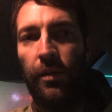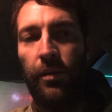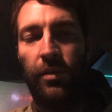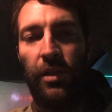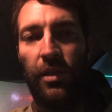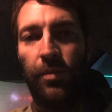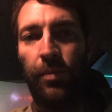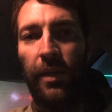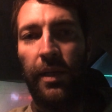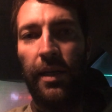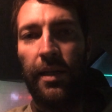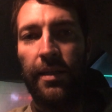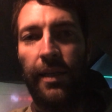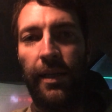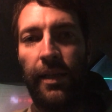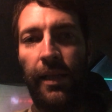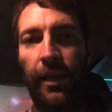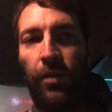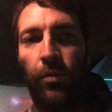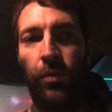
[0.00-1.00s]
Just because I
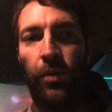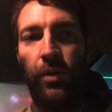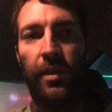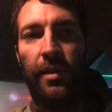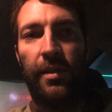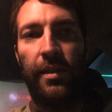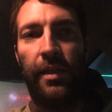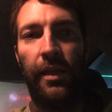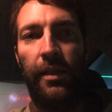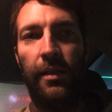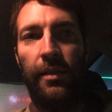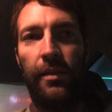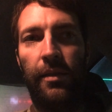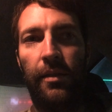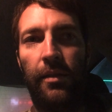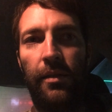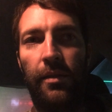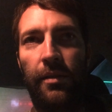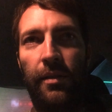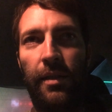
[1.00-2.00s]
like real estate
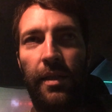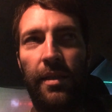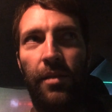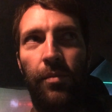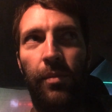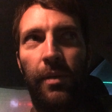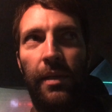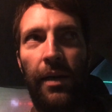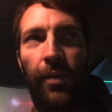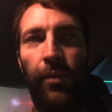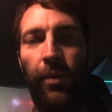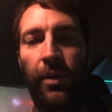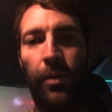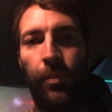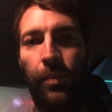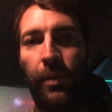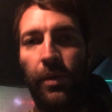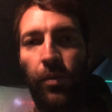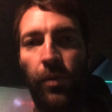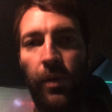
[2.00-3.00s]
doesn't mean I want to
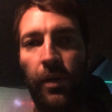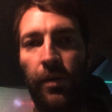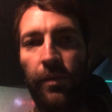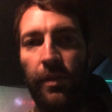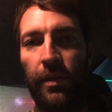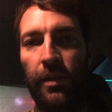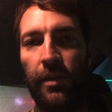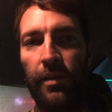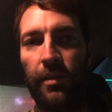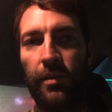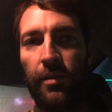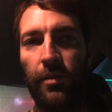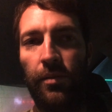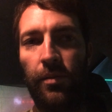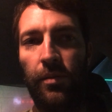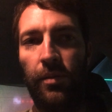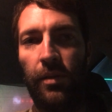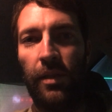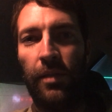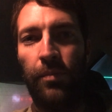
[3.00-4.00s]
be one of these
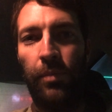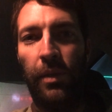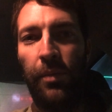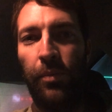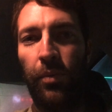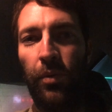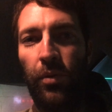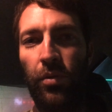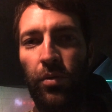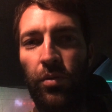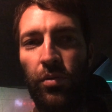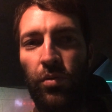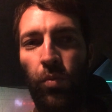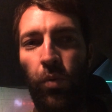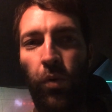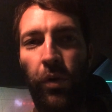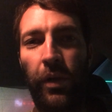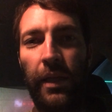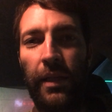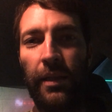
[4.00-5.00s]
people who's
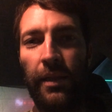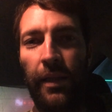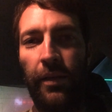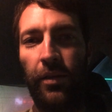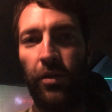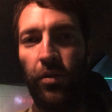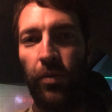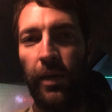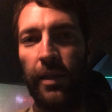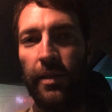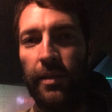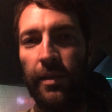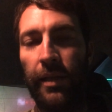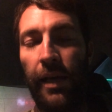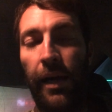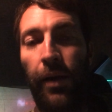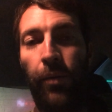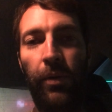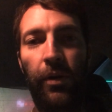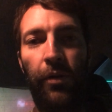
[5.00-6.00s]
working like crazy.
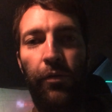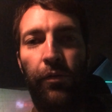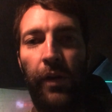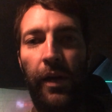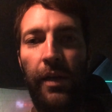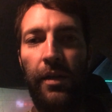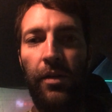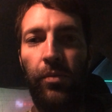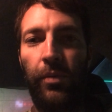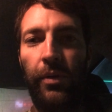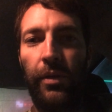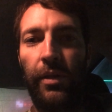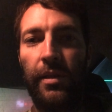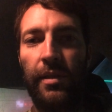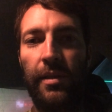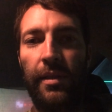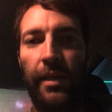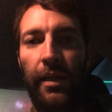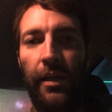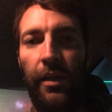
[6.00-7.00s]
I want to find a real
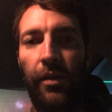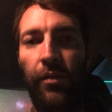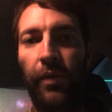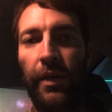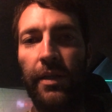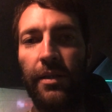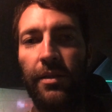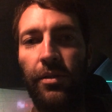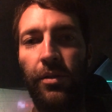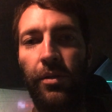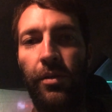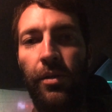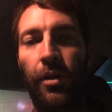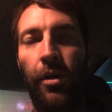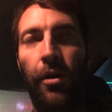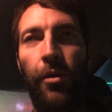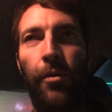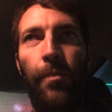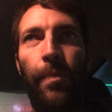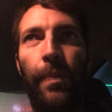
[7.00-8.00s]
estate investor
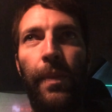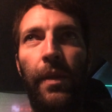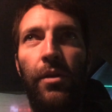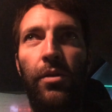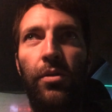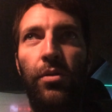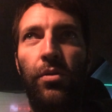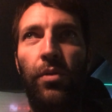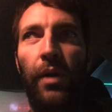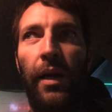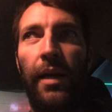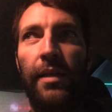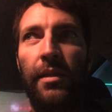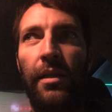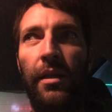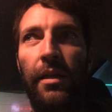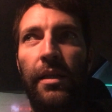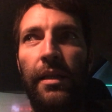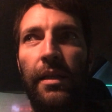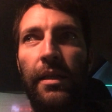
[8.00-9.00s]
who has
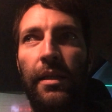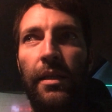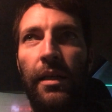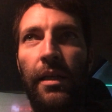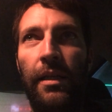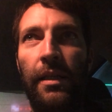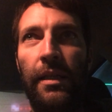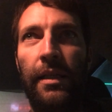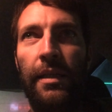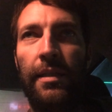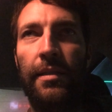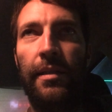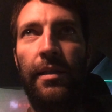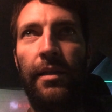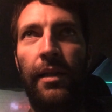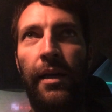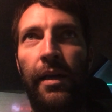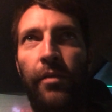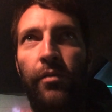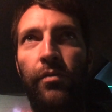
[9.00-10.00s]
an easy
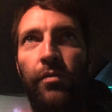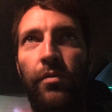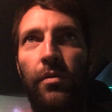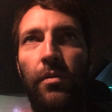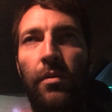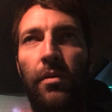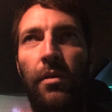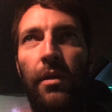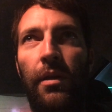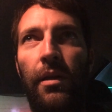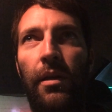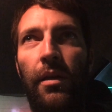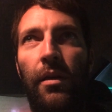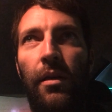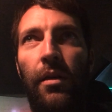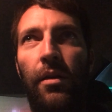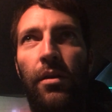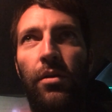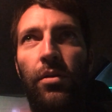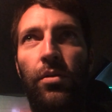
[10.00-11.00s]
life,
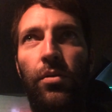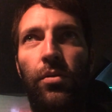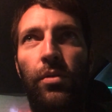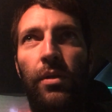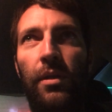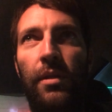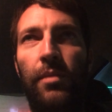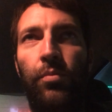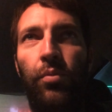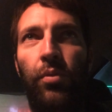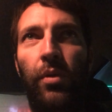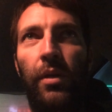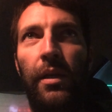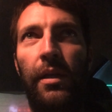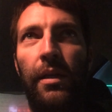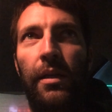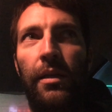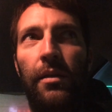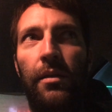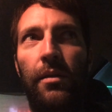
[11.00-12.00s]
who is
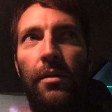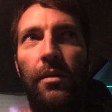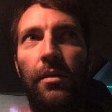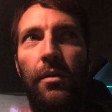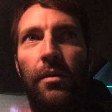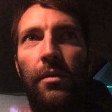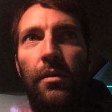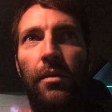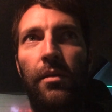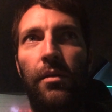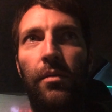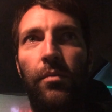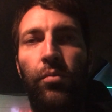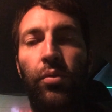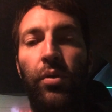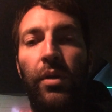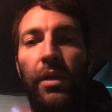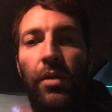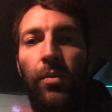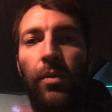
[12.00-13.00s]
pretty
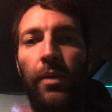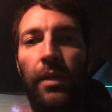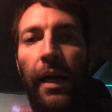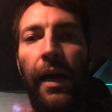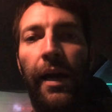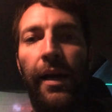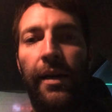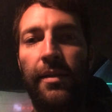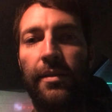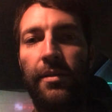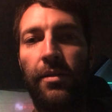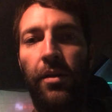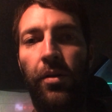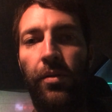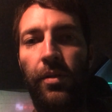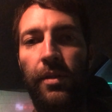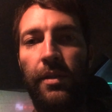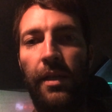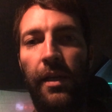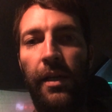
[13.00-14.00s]
relaxed all
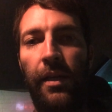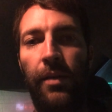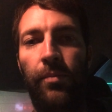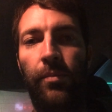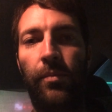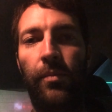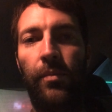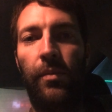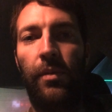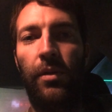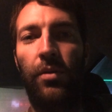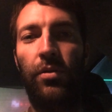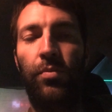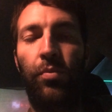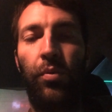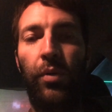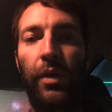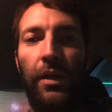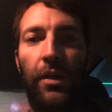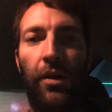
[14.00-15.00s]
the time, who's
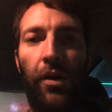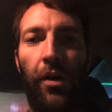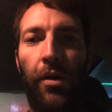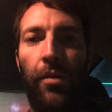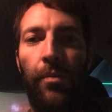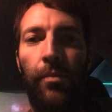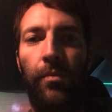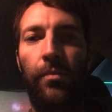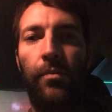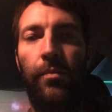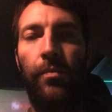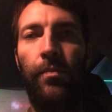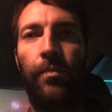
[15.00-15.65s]
pretty calm,